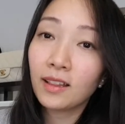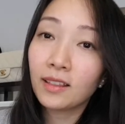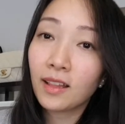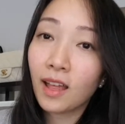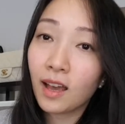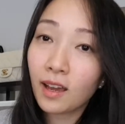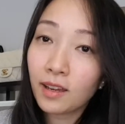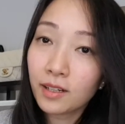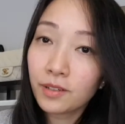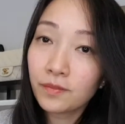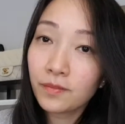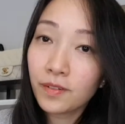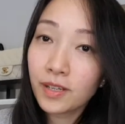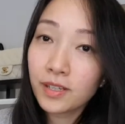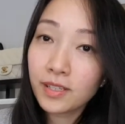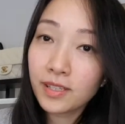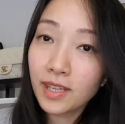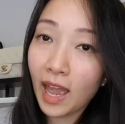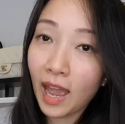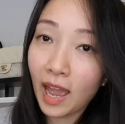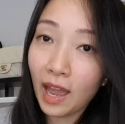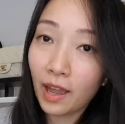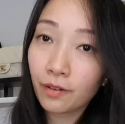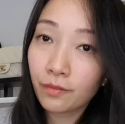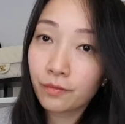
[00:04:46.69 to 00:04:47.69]
A lot of
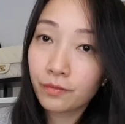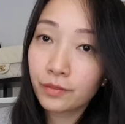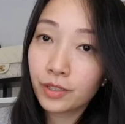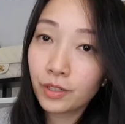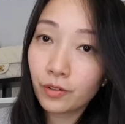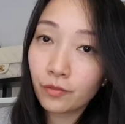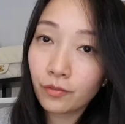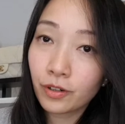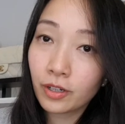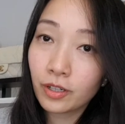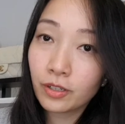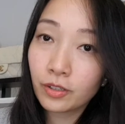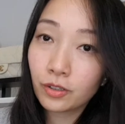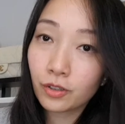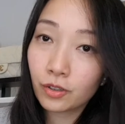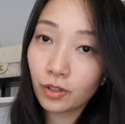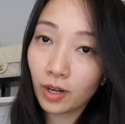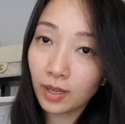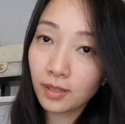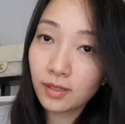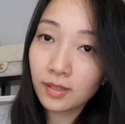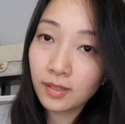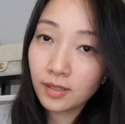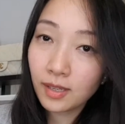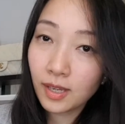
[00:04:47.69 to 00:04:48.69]
us have
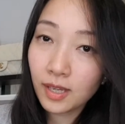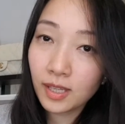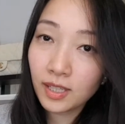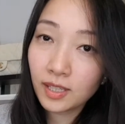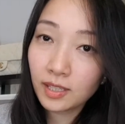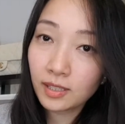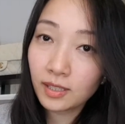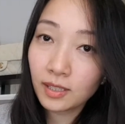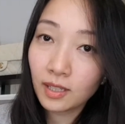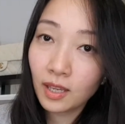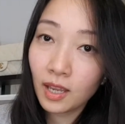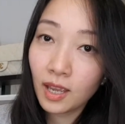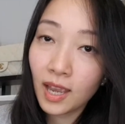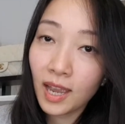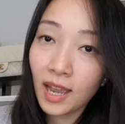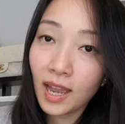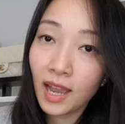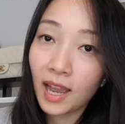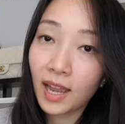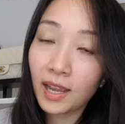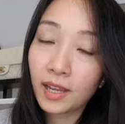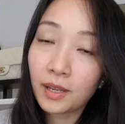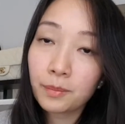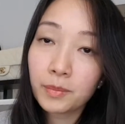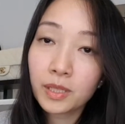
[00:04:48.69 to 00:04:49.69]
different dress sense.
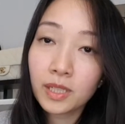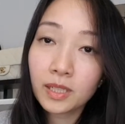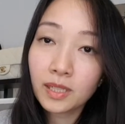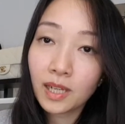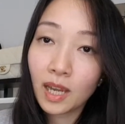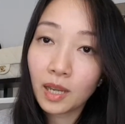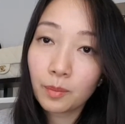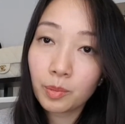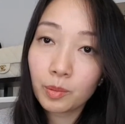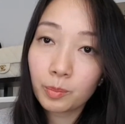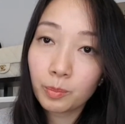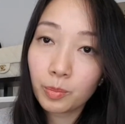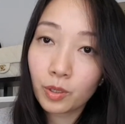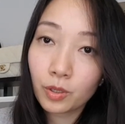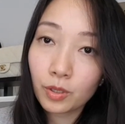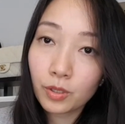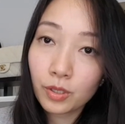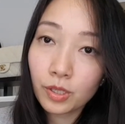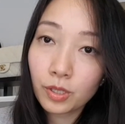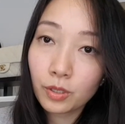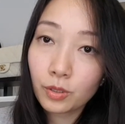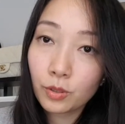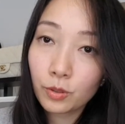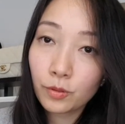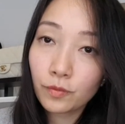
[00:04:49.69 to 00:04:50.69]
I am the type of
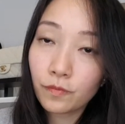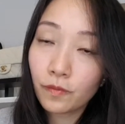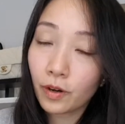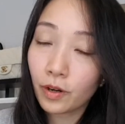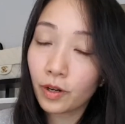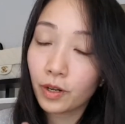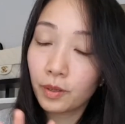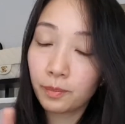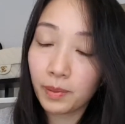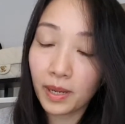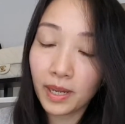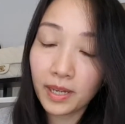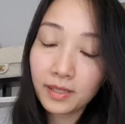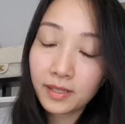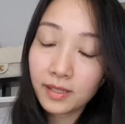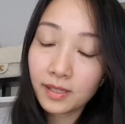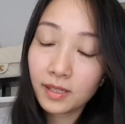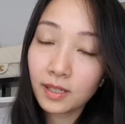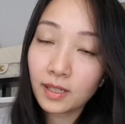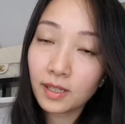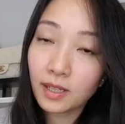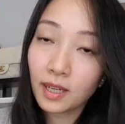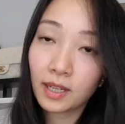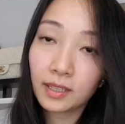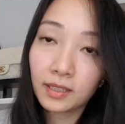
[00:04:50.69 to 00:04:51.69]
person who's very
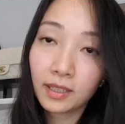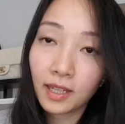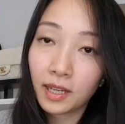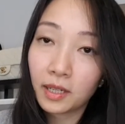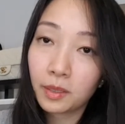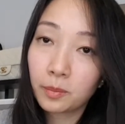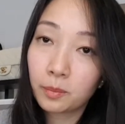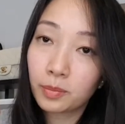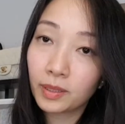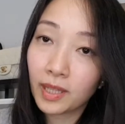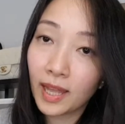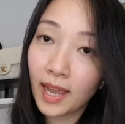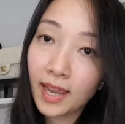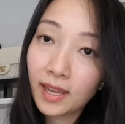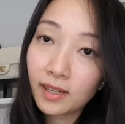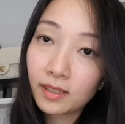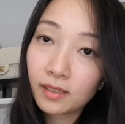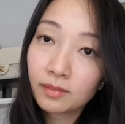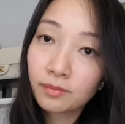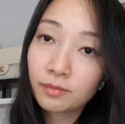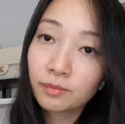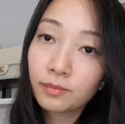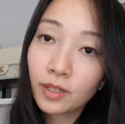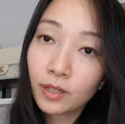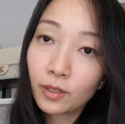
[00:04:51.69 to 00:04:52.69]
basic. I like
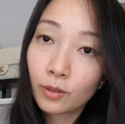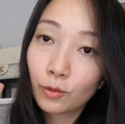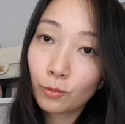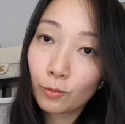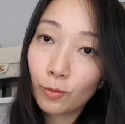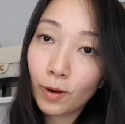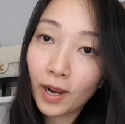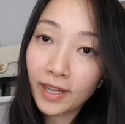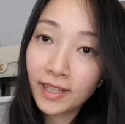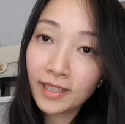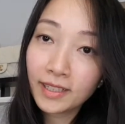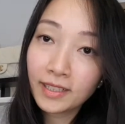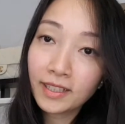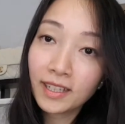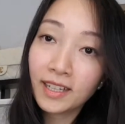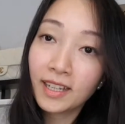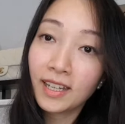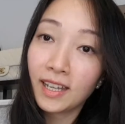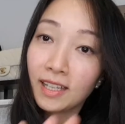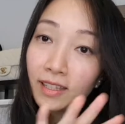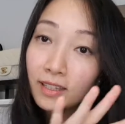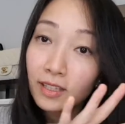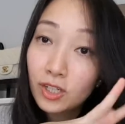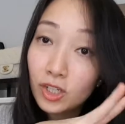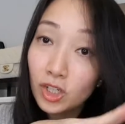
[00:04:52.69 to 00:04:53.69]
black,
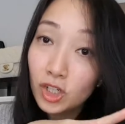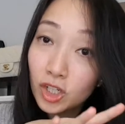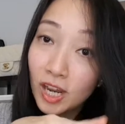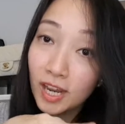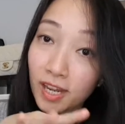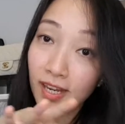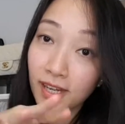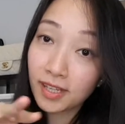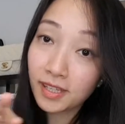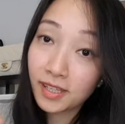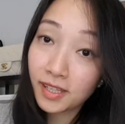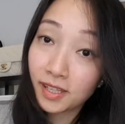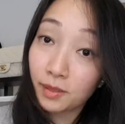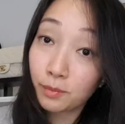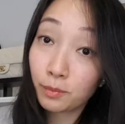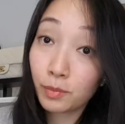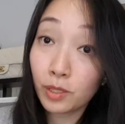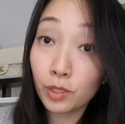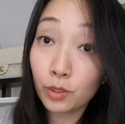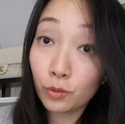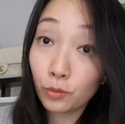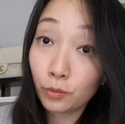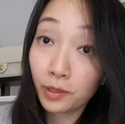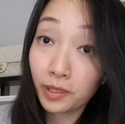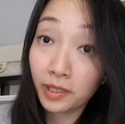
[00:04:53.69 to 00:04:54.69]
white, and the shades
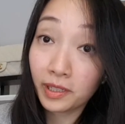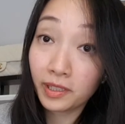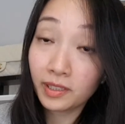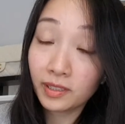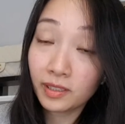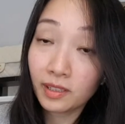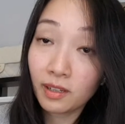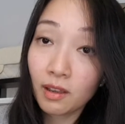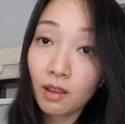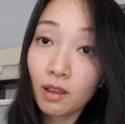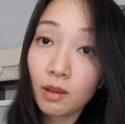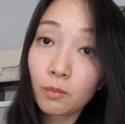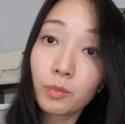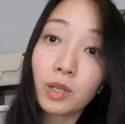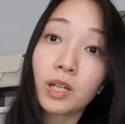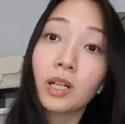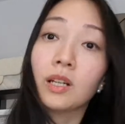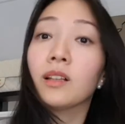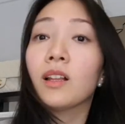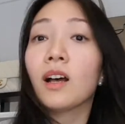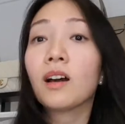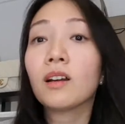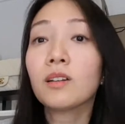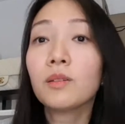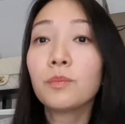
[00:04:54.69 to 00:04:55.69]
in between.
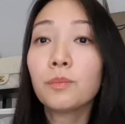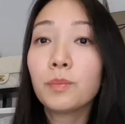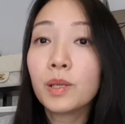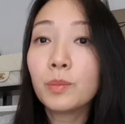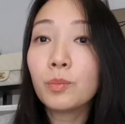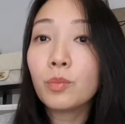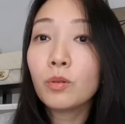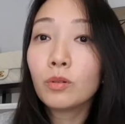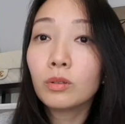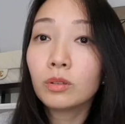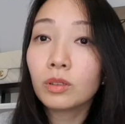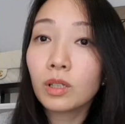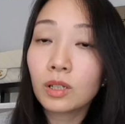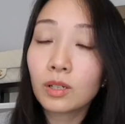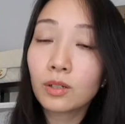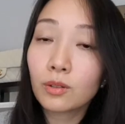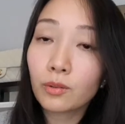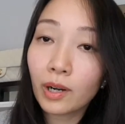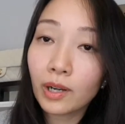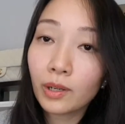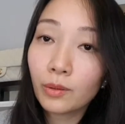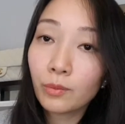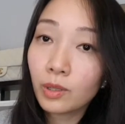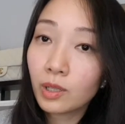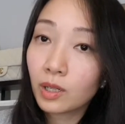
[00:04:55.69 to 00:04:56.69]
But a lot of people
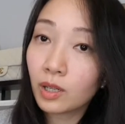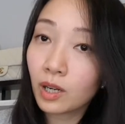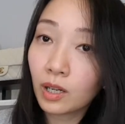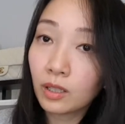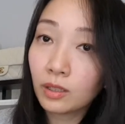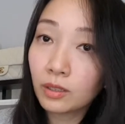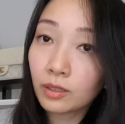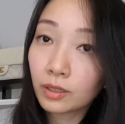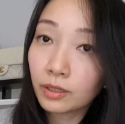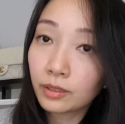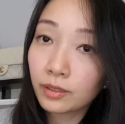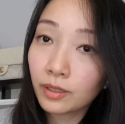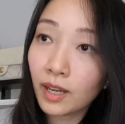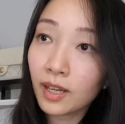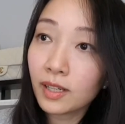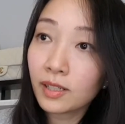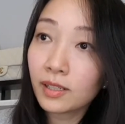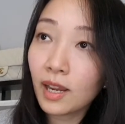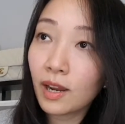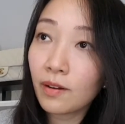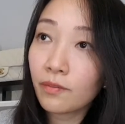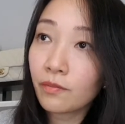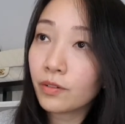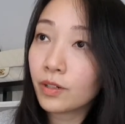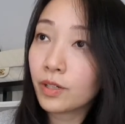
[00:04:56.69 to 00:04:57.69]
look great with color.
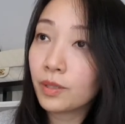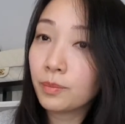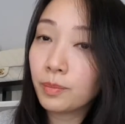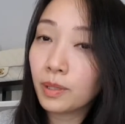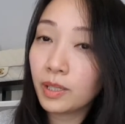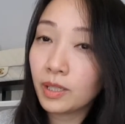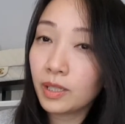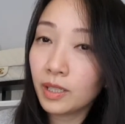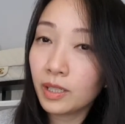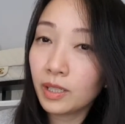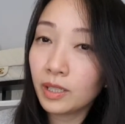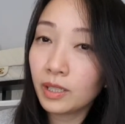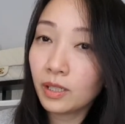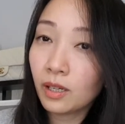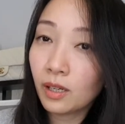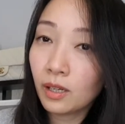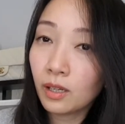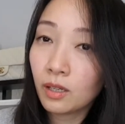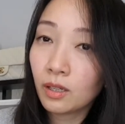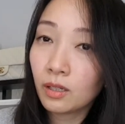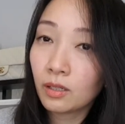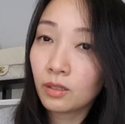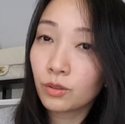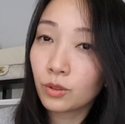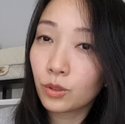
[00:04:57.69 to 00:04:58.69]
Not
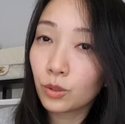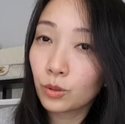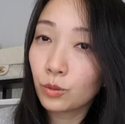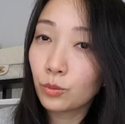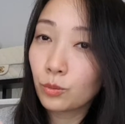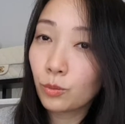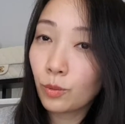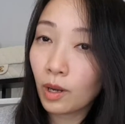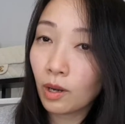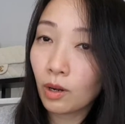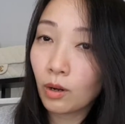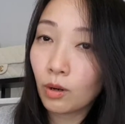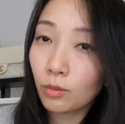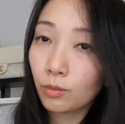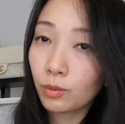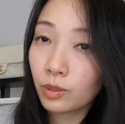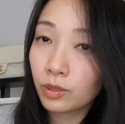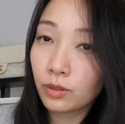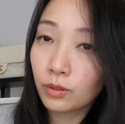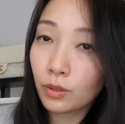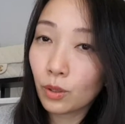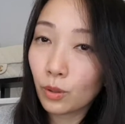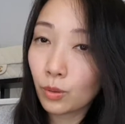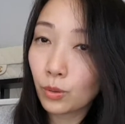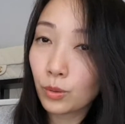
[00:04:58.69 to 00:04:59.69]
everybody do
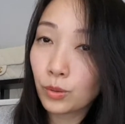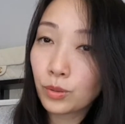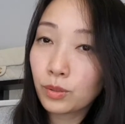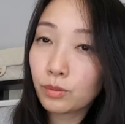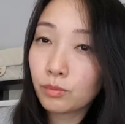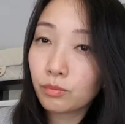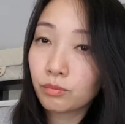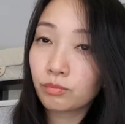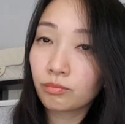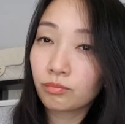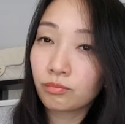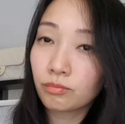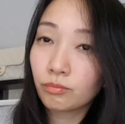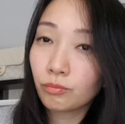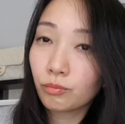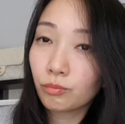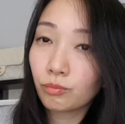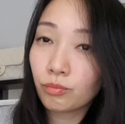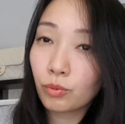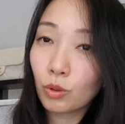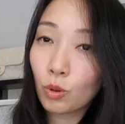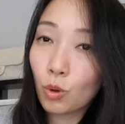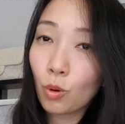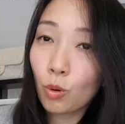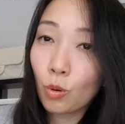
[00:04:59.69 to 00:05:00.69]
well with those
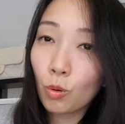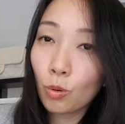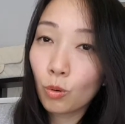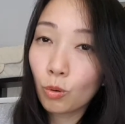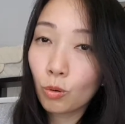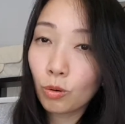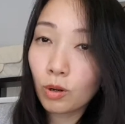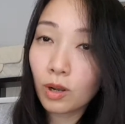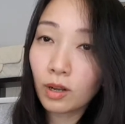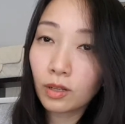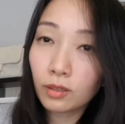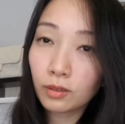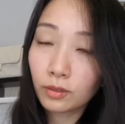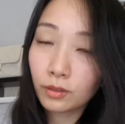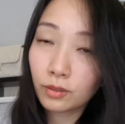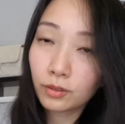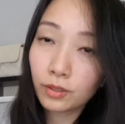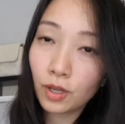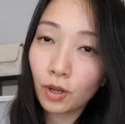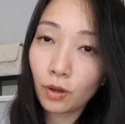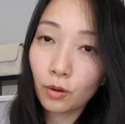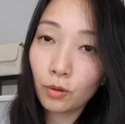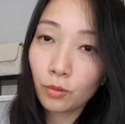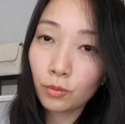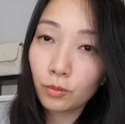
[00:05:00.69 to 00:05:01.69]
cool
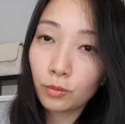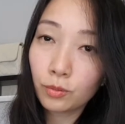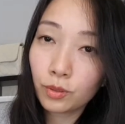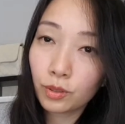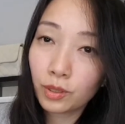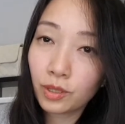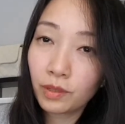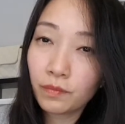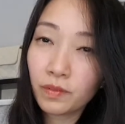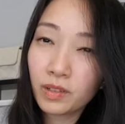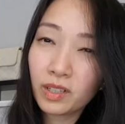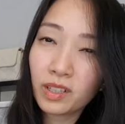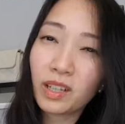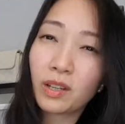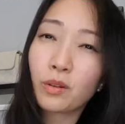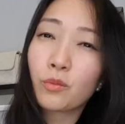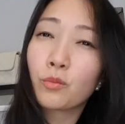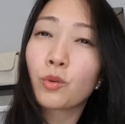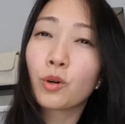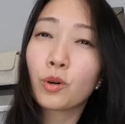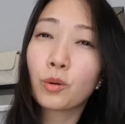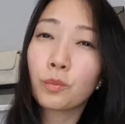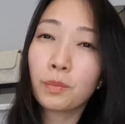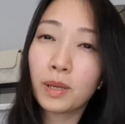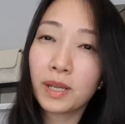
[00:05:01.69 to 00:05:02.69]
color tone or even
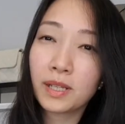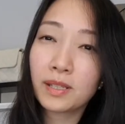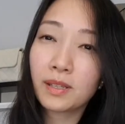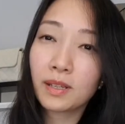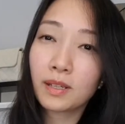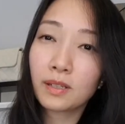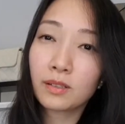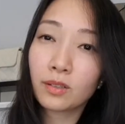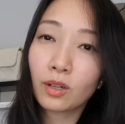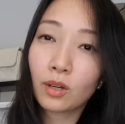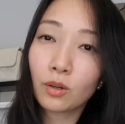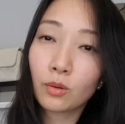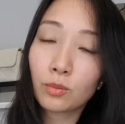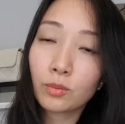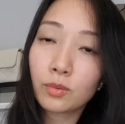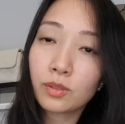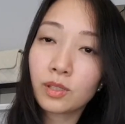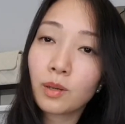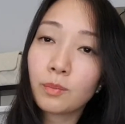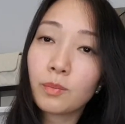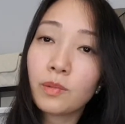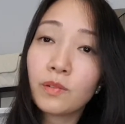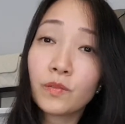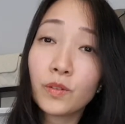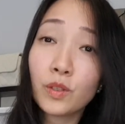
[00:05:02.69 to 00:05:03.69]
like warm basic
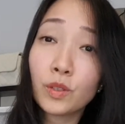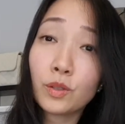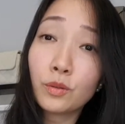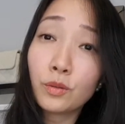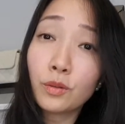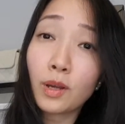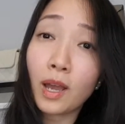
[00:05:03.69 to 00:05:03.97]
tone. Some of